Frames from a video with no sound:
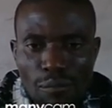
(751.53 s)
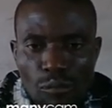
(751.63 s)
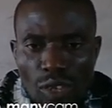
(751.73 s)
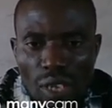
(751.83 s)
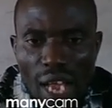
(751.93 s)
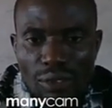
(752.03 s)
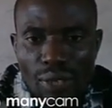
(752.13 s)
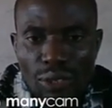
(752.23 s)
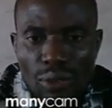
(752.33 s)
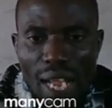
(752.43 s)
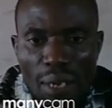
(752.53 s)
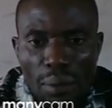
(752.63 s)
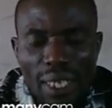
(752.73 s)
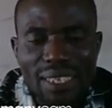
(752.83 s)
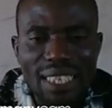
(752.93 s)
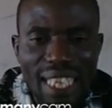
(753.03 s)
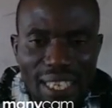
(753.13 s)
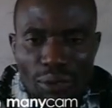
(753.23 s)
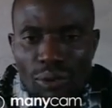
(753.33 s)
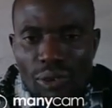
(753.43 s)
and you have to calculate
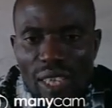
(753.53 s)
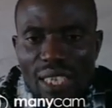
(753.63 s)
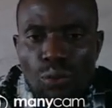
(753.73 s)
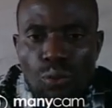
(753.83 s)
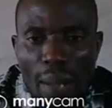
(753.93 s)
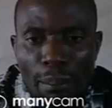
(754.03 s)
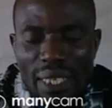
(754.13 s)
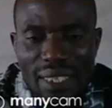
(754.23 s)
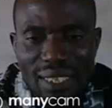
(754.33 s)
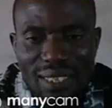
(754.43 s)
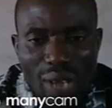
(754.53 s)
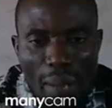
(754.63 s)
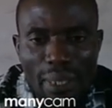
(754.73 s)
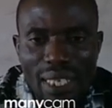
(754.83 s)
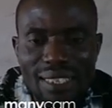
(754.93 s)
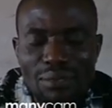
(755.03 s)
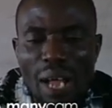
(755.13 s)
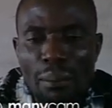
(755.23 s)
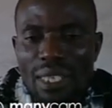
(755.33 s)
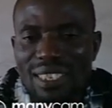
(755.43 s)
Q in 1 minute. 1
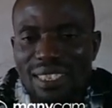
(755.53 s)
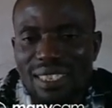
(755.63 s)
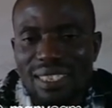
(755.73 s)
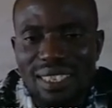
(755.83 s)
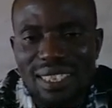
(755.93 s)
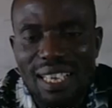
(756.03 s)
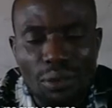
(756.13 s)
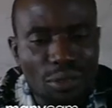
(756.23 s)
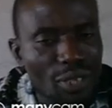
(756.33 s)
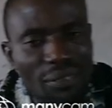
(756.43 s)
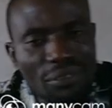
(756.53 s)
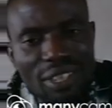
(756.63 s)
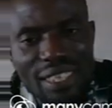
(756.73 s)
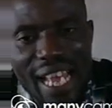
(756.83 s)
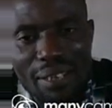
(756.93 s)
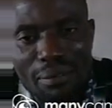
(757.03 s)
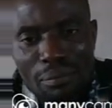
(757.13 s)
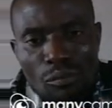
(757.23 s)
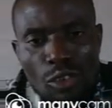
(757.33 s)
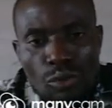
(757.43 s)
minute is 60 seconds. You are given time.
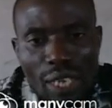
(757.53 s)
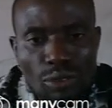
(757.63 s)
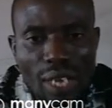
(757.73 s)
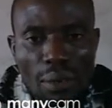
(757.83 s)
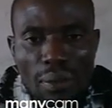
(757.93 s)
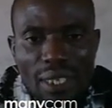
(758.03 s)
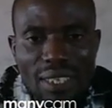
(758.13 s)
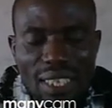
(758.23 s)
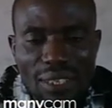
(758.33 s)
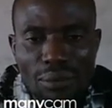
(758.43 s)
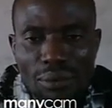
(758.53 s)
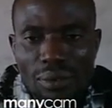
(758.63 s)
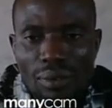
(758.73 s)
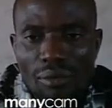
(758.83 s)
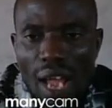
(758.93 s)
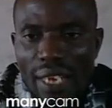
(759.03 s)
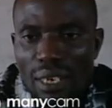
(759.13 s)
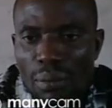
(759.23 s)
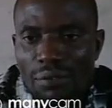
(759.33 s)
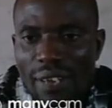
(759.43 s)
You have to calculate Q. And
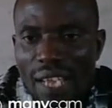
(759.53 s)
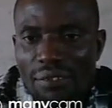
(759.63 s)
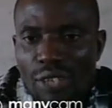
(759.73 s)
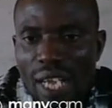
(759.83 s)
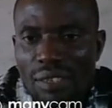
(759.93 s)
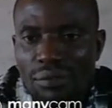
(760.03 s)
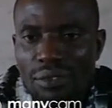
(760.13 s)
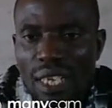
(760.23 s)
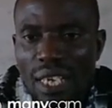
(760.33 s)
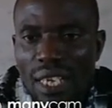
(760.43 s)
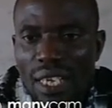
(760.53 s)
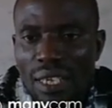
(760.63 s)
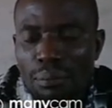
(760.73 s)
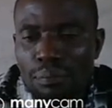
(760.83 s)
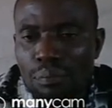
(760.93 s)
number 5, you are given